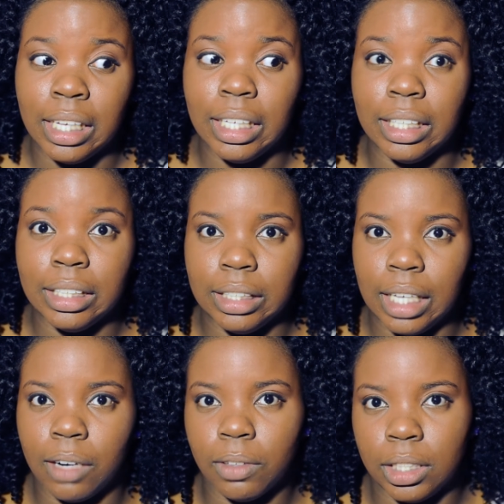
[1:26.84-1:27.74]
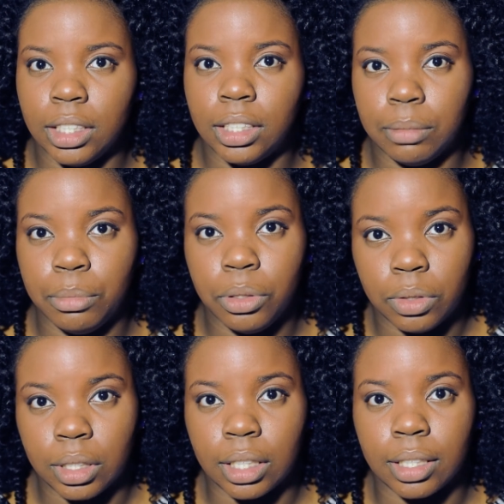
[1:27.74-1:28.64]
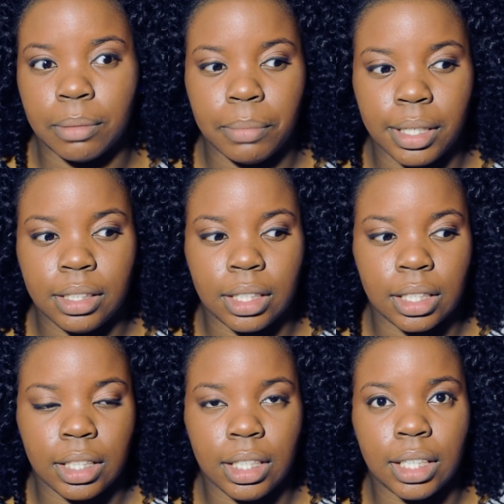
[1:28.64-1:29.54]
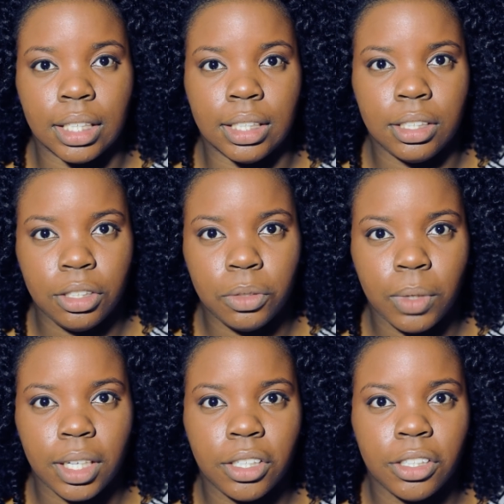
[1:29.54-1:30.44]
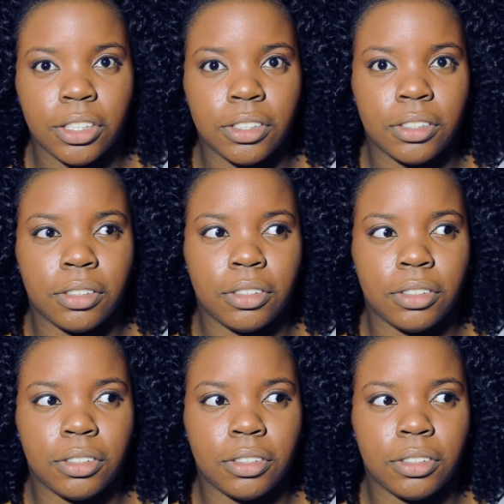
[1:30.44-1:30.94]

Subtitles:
is now releasing music, and basically a diss record